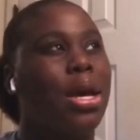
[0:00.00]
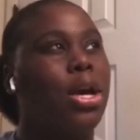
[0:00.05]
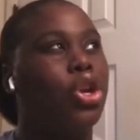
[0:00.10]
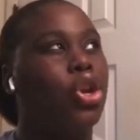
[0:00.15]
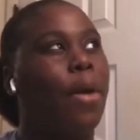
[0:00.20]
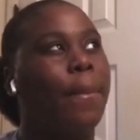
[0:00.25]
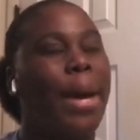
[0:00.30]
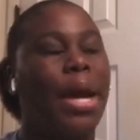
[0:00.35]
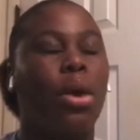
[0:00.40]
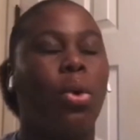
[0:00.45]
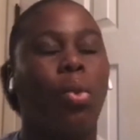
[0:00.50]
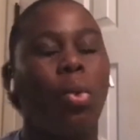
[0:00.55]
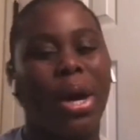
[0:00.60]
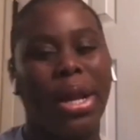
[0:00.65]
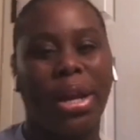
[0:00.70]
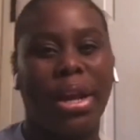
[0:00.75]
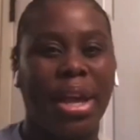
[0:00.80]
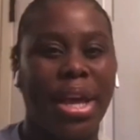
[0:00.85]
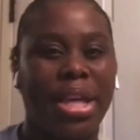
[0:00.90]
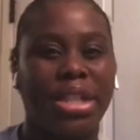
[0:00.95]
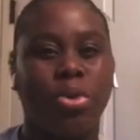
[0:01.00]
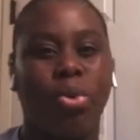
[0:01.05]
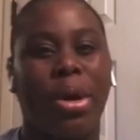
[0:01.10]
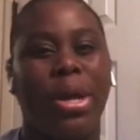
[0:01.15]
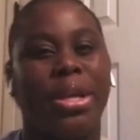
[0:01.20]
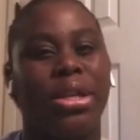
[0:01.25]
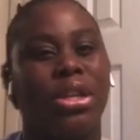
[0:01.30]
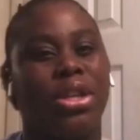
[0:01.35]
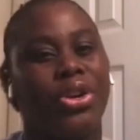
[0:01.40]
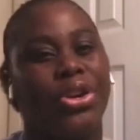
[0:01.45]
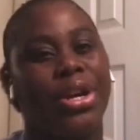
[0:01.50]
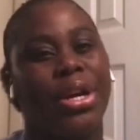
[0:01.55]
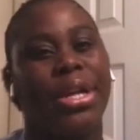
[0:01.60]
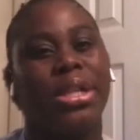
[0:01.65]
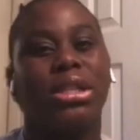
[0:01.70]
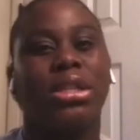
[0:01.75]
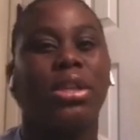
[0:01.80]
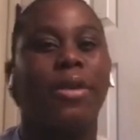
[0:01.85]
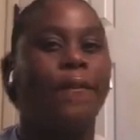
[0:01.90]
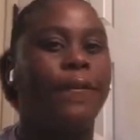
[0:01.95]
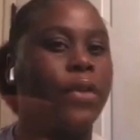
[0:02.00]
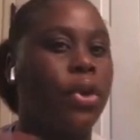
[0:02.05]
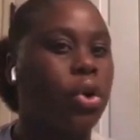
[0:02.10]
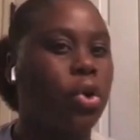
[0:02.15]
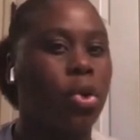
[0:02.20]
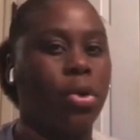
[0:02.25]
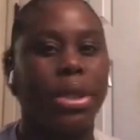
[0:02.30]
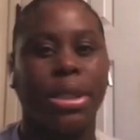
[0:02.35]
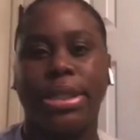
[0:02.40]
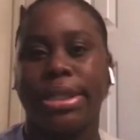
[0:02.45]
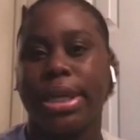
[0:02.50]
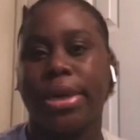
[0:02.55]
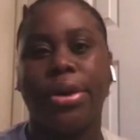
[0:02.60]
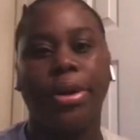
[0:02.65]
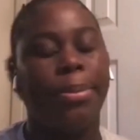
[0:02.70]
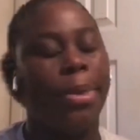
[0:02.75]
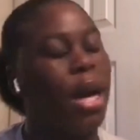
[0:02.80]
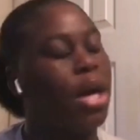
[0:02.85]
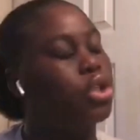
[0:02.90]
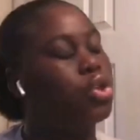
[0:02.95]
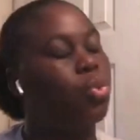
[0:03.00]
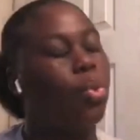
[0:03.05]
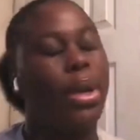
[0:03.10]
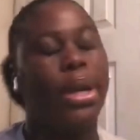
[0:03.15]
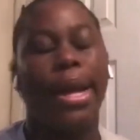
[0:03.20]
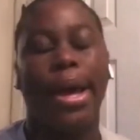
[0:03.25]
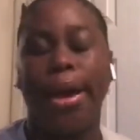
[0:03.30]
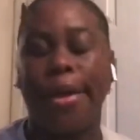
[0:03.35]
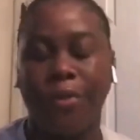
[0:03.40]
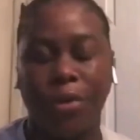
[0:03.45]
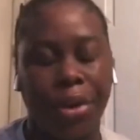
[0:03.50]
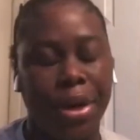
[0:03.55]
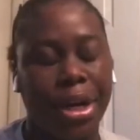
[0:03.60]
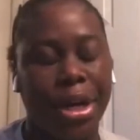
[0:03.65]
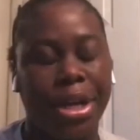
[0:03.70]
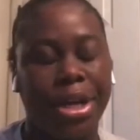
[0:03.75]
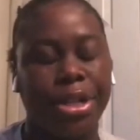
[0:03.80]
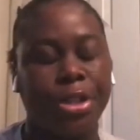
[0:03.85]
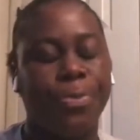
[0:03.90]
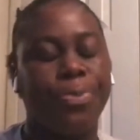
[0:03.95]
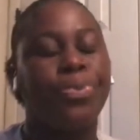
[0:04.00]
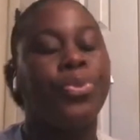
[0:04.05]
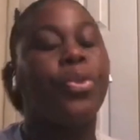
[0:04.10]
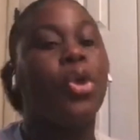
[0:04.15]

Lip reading: no matter what it is, whether it's the food, the cereal box, whatever it is,